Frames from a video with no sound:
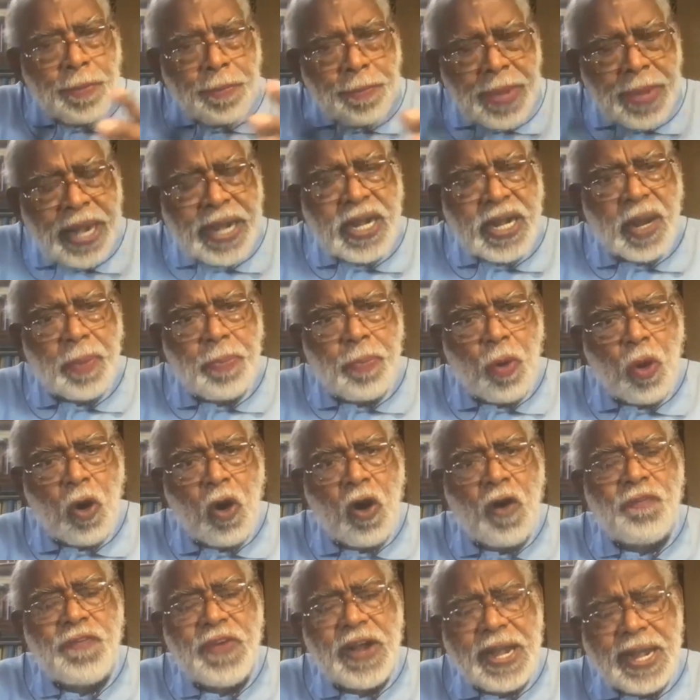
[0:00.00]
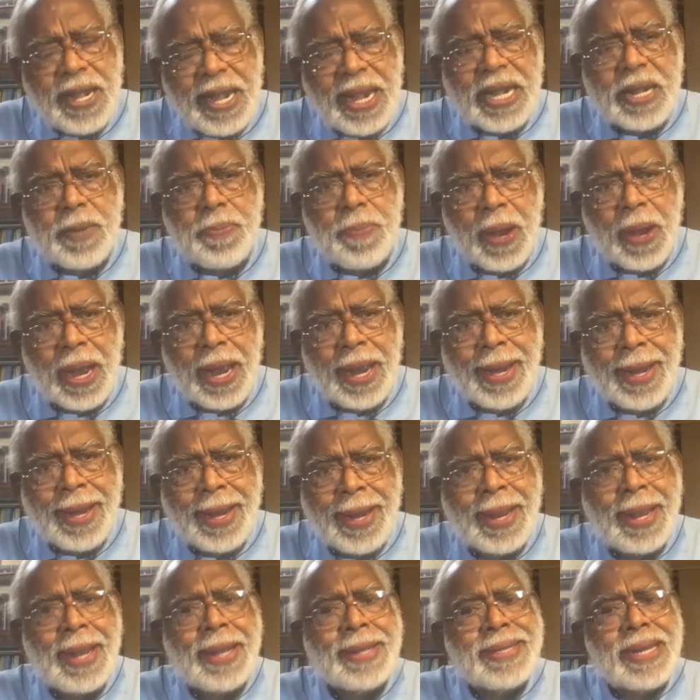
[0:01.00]
made up of and led
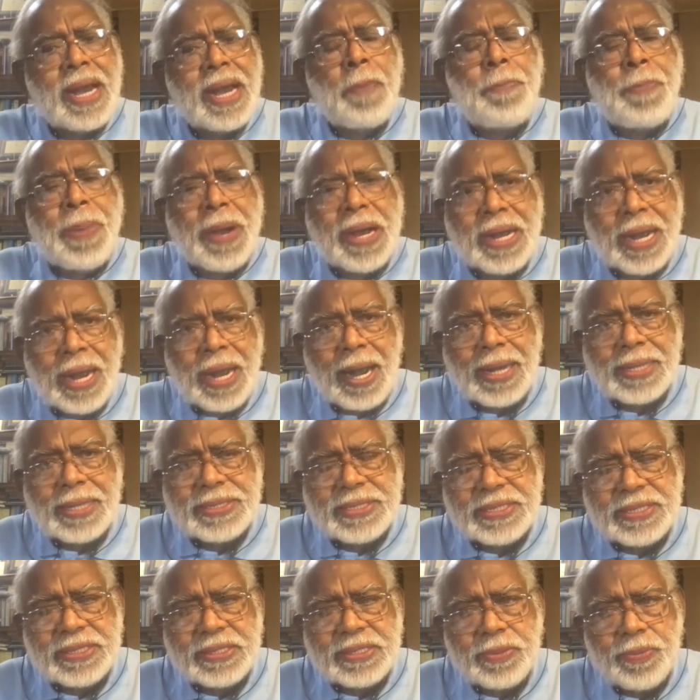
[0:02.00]
by the upper castes.